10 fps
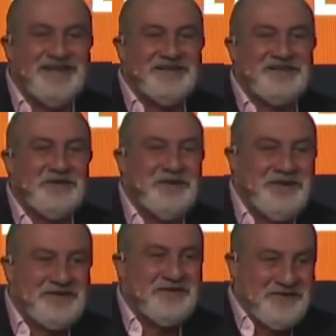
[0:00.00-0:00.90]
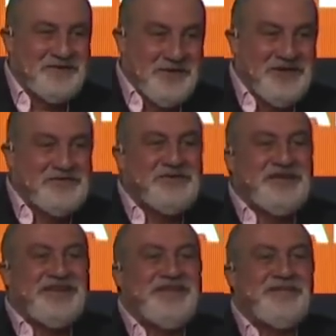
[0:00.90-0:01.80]
Right? So
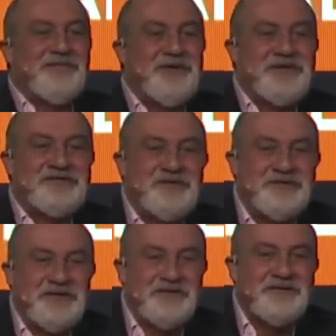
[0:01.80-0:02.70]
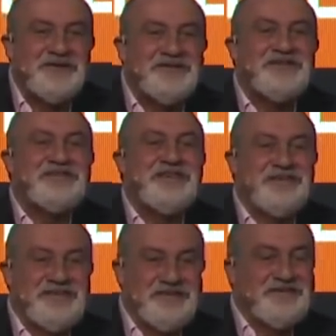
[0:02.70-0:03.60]
interestingly, the more uncertainty there exists in
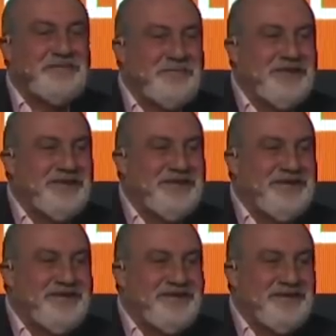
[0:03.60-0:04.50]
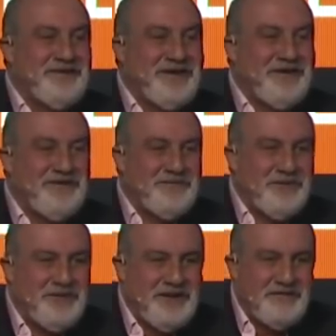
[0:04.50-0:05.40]
the system, okay, the
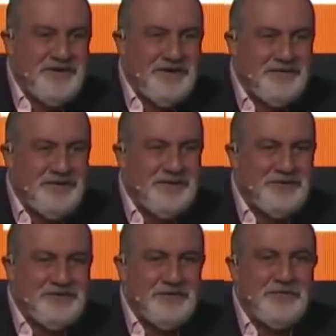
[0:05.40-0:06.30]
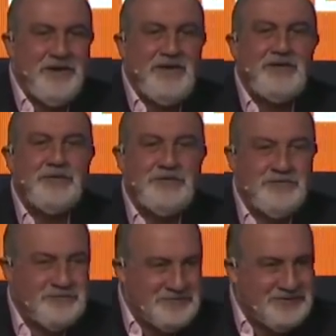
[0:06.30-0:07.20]
more you got to follow a certain paranoid
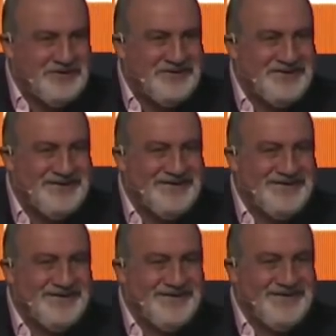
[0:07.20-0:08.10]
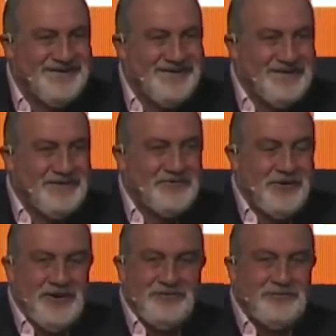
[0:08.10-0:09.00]
route.
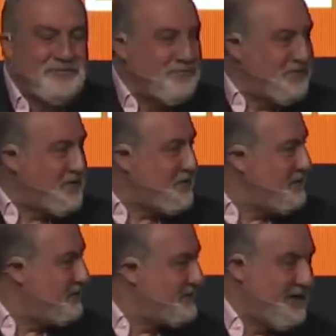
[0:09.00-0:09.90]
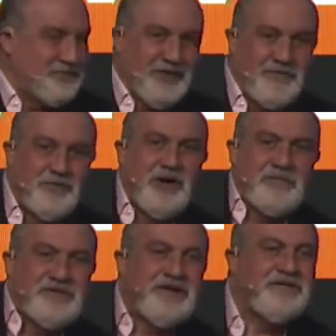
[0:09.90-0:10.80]
Try to position yourself to have more
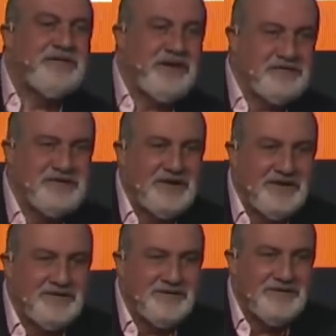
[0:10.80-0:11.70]
upside than downside,